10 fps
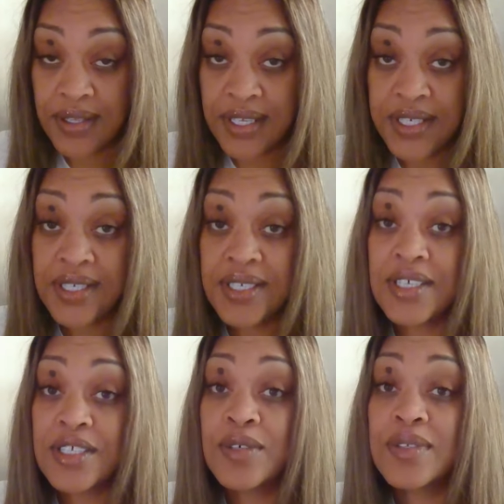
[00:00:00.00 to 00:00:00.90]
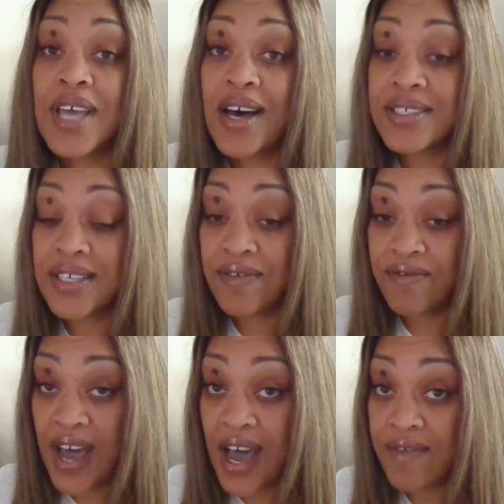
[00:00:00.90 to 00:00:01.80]
This is in
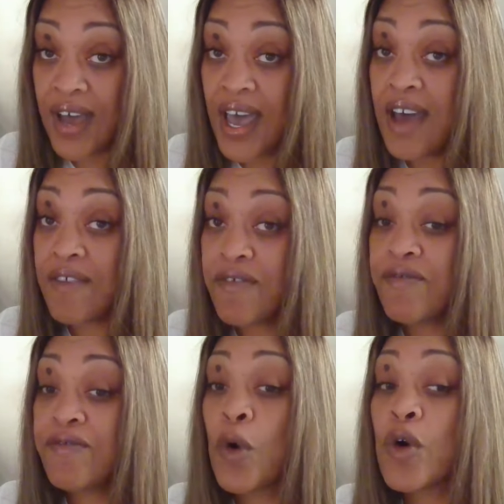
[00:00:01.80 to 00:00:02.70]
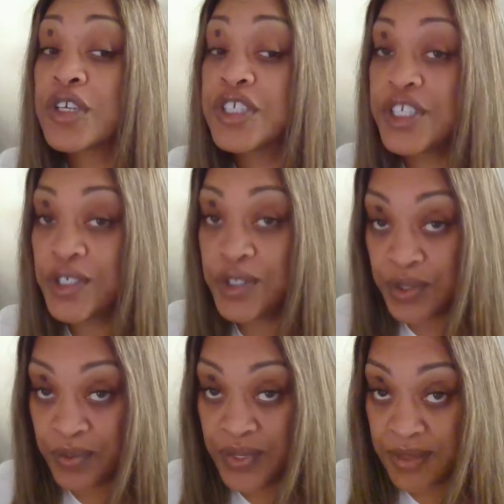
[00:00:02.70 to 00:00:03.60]
2005. I have four
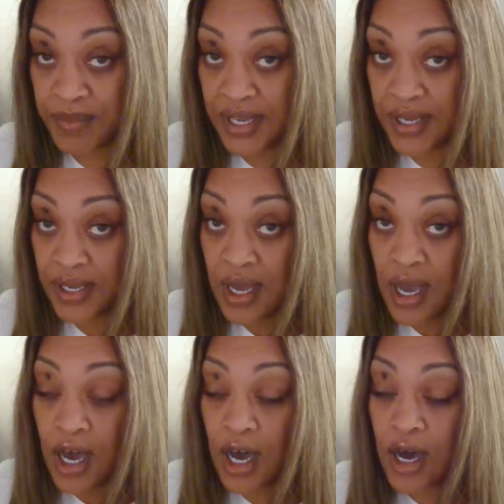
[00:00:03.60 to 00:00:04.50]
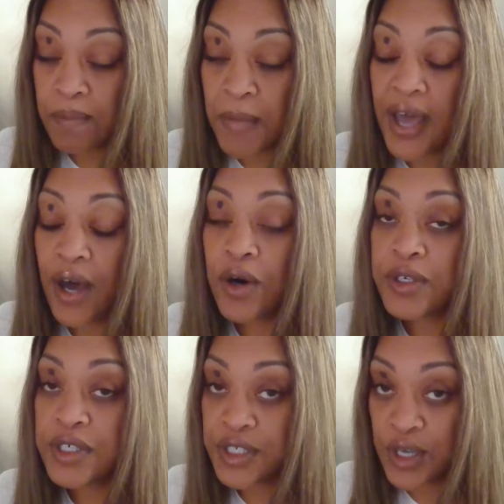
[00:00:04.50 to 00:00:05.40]
children with me. Um, my
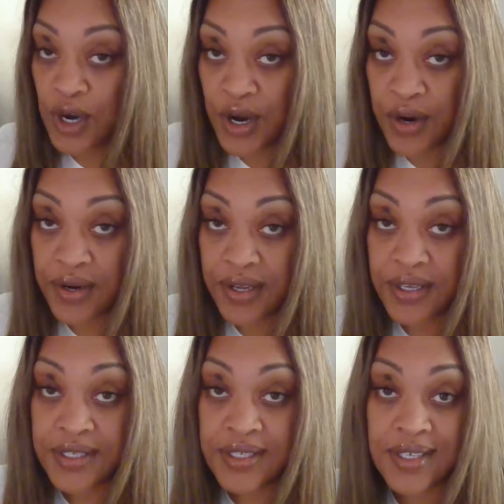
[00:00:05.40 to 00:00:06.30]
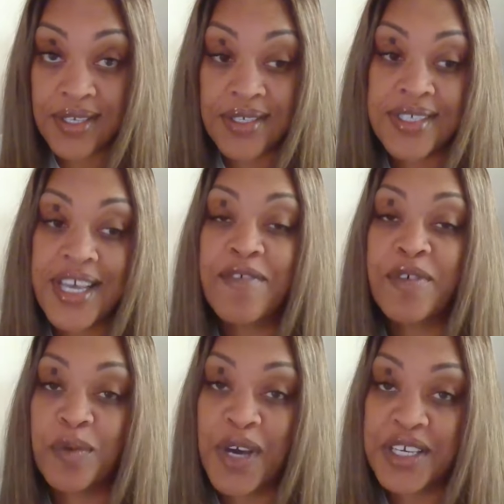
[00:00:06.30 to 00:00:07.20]
oldest daughter is is safe
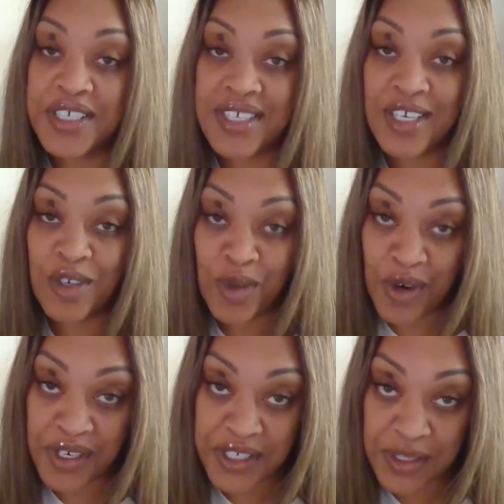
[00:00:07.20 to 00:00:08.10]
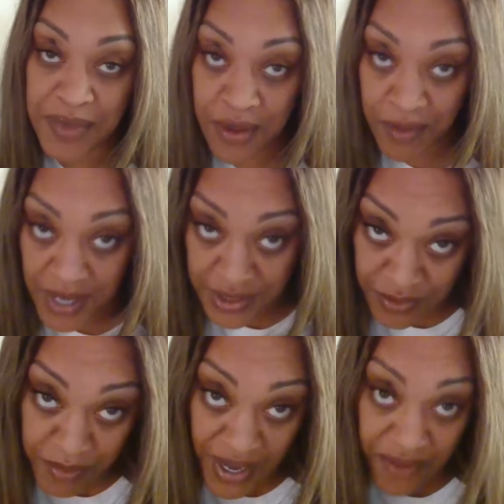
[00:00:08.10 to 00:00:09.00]
away. She's in New York. She's being raised
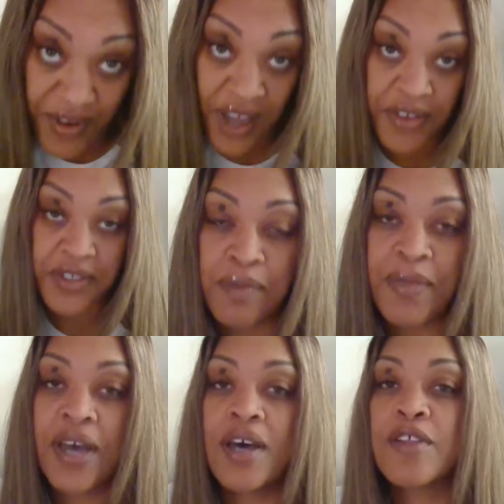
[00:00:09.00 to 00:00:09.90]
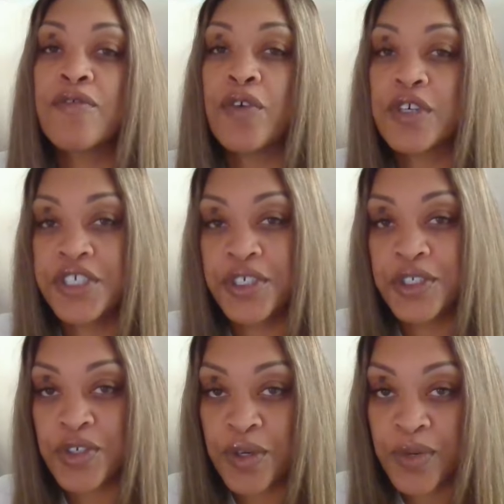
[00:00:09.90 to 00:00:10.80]
with my father. my other four
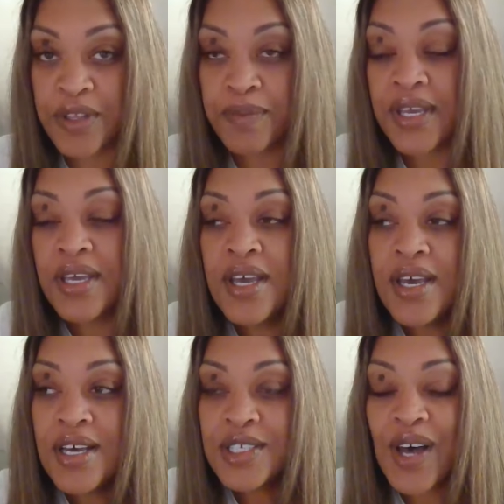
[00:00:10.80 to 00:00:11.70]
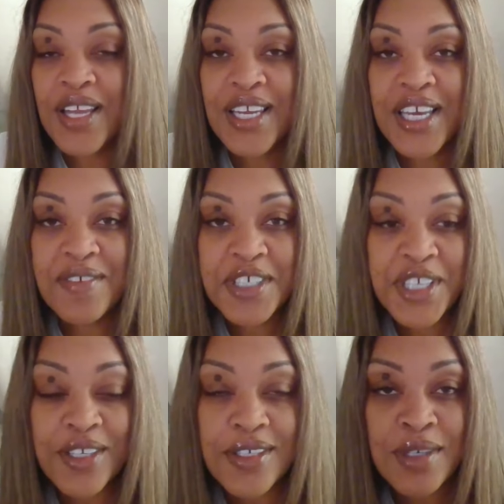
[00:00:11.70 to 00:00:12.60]
children are with me. So I leave the
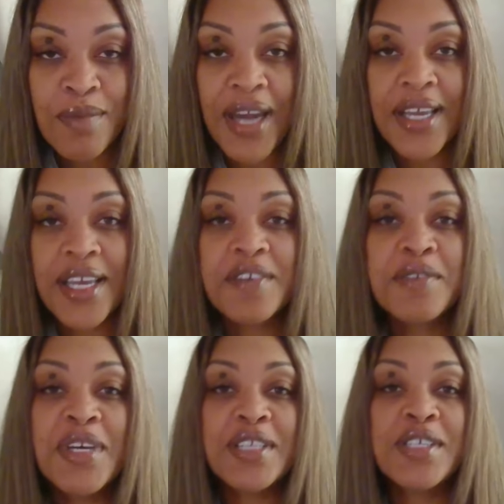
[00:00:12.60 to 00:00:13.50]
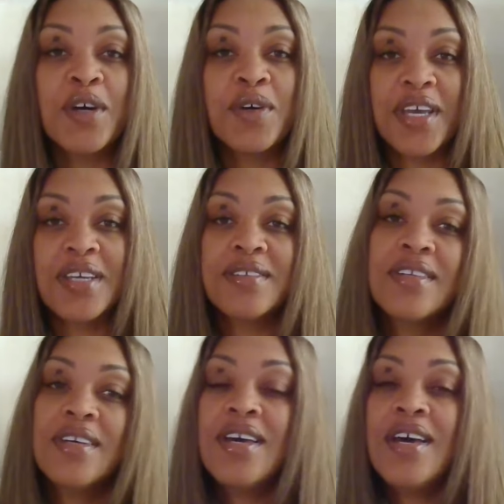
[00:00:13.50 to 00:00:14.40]
shelter. Somebody gives me a token.
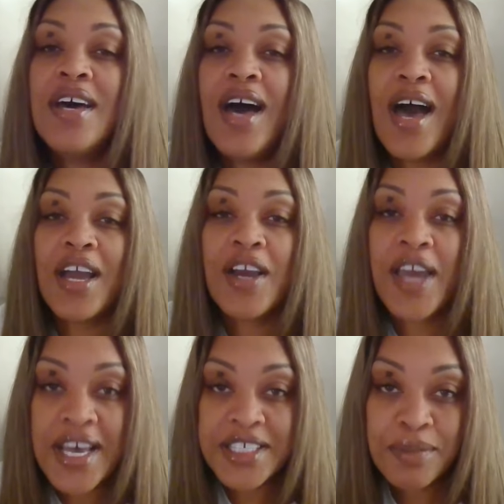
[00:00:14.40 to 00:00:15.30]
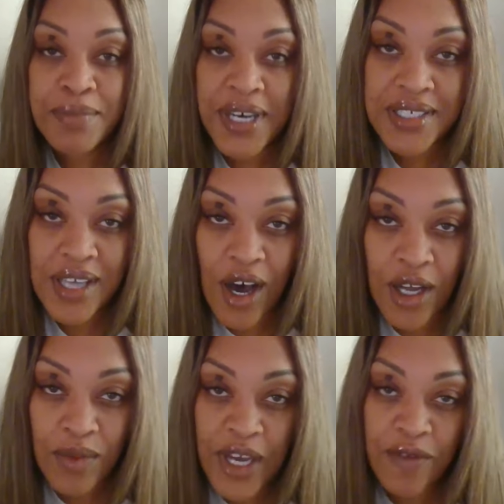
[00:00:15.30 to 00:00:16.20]
I catch a bus
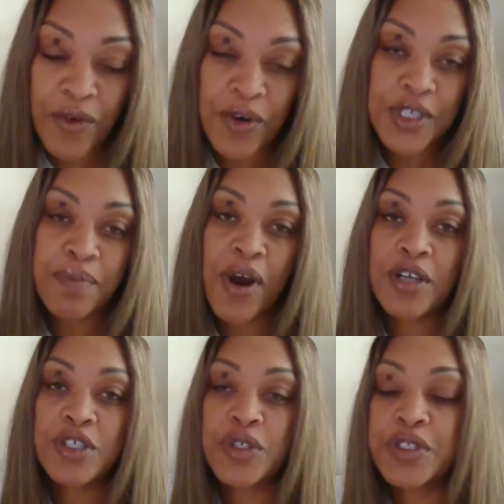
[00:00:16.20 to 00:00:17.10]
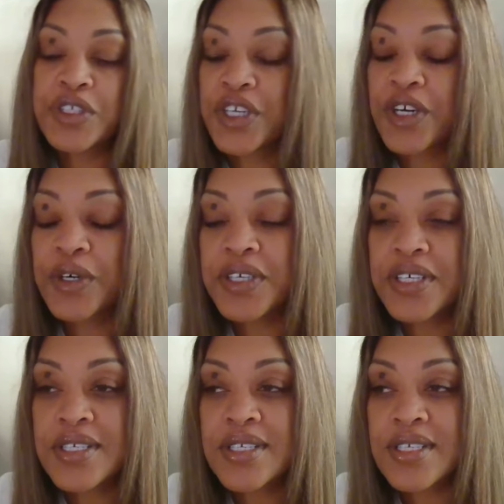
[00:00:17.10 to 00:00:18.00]
all the way to Forest Park, Georgia, to go to
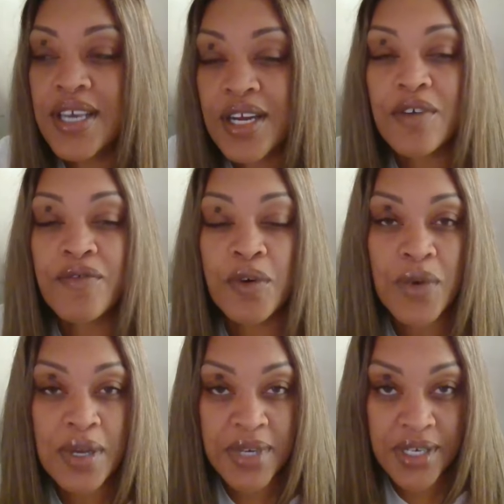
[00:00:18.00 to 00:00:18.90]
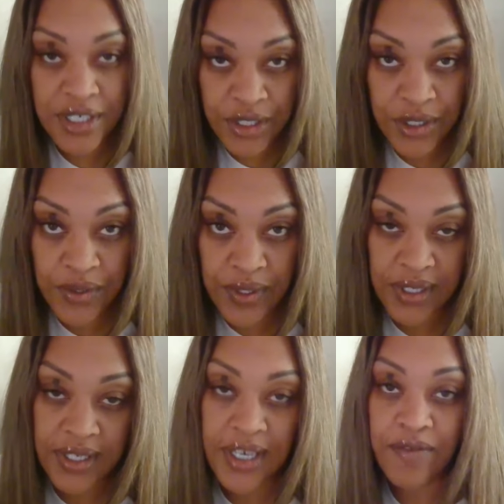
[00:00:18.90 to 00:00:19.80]
the center for women and
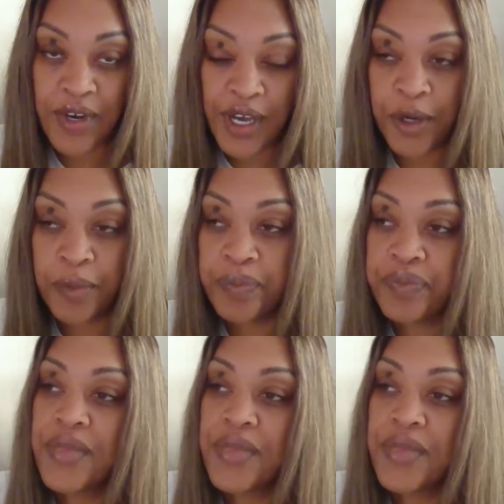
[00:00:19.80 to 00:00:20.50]
children looking for help.